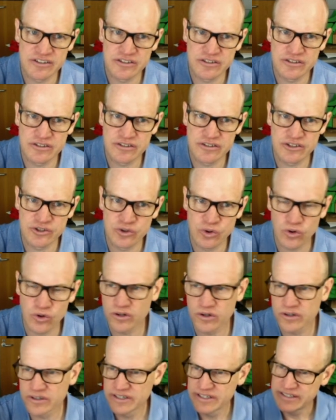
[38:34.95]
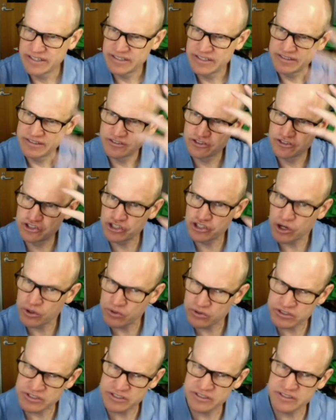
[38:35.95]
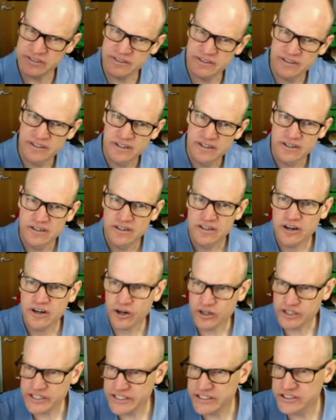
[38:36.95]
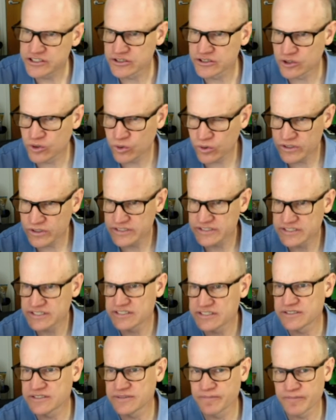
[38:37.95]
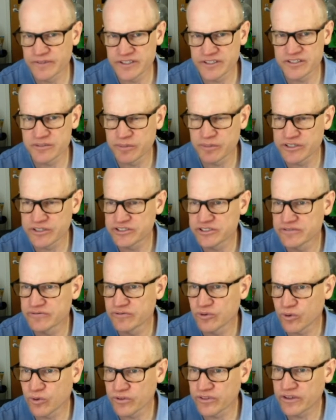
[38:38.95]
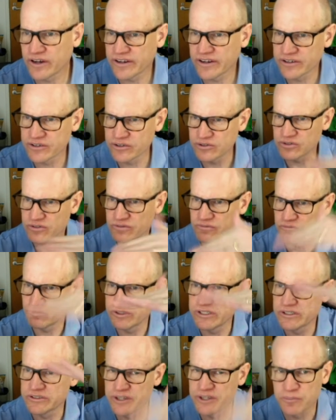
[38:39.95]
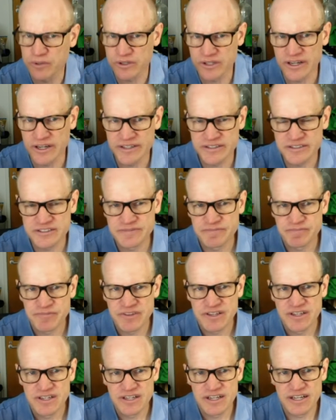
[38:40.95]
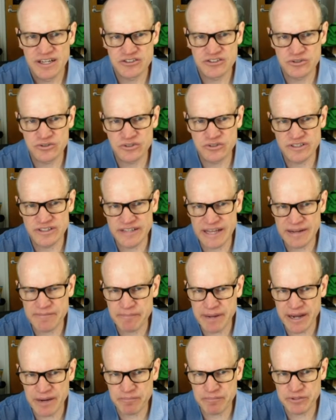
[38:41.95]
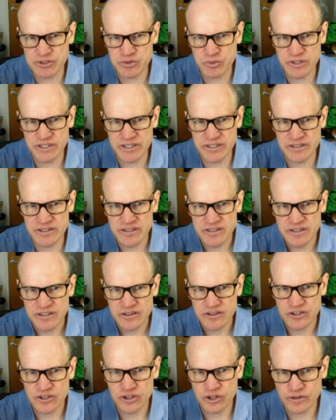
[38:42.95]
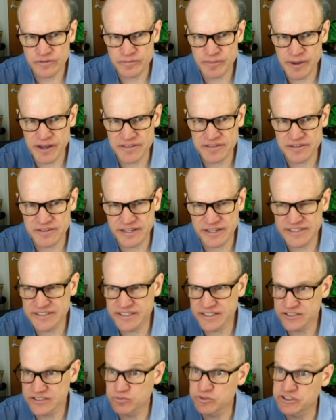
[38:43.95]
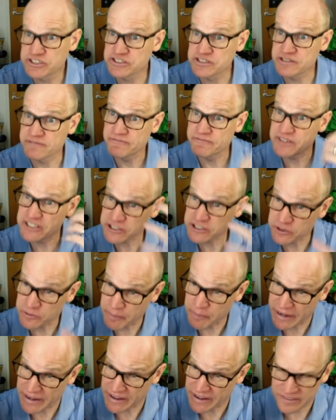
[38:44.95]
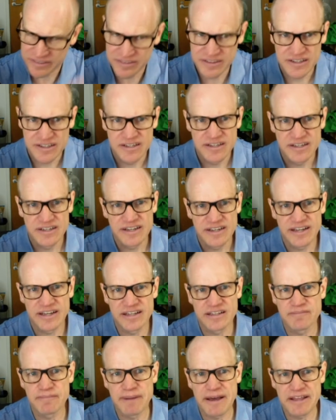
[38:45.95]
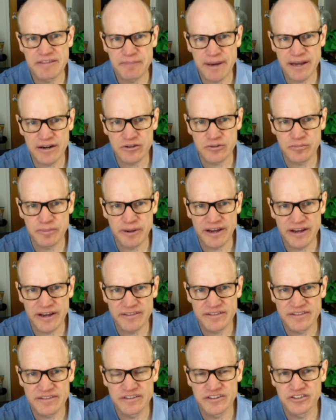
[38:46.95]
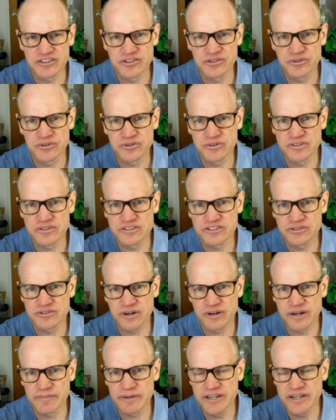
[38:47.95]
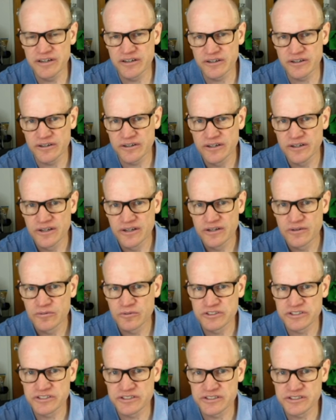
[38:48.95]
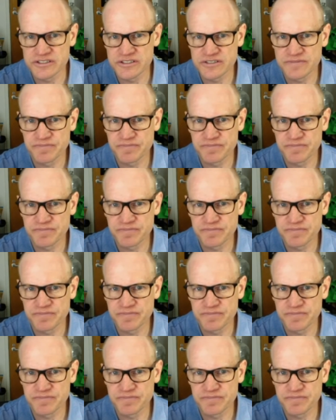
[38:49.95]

your chosen Cartesian coordinate system that is a bunch of orthogonal real number lines. And so that map between the curved path that light takes, which is the physical path, and the mathematical path that you describe here, which is